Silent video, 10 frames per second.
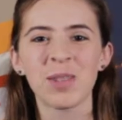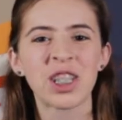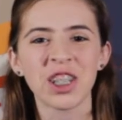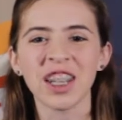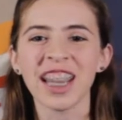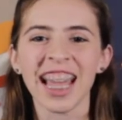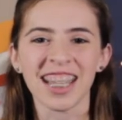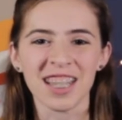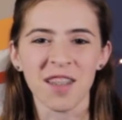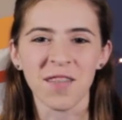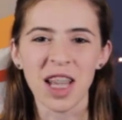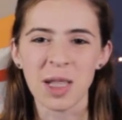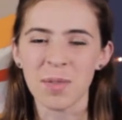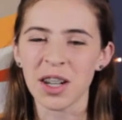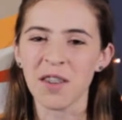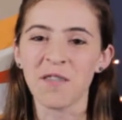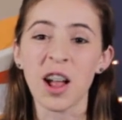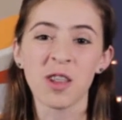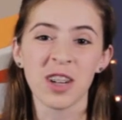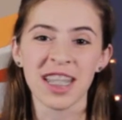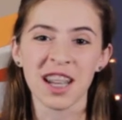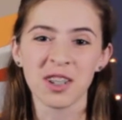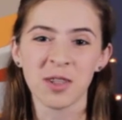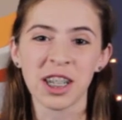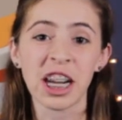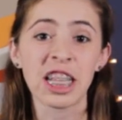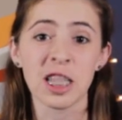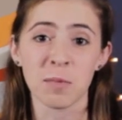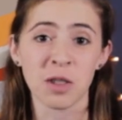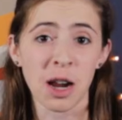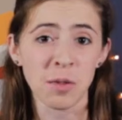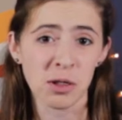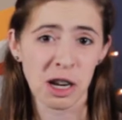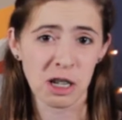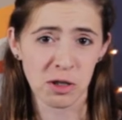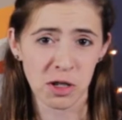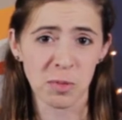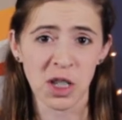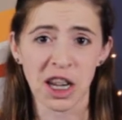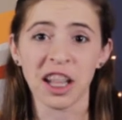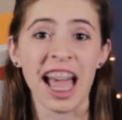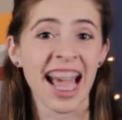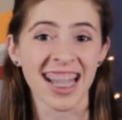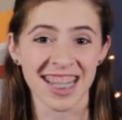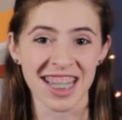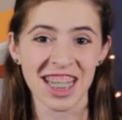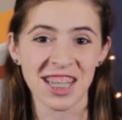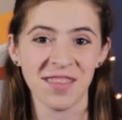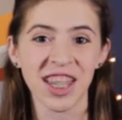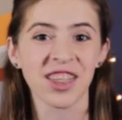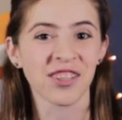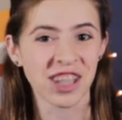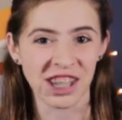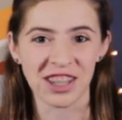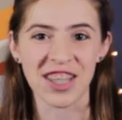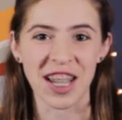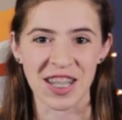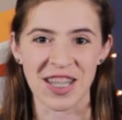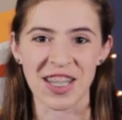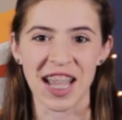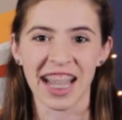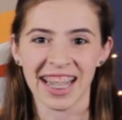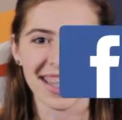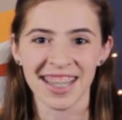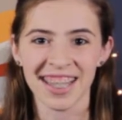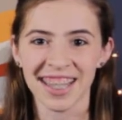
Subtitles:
Be sure to like us on Facebook, follow us on Twitter, and subscribe to our YouTube channel at ZTV 300 Seconds of Science.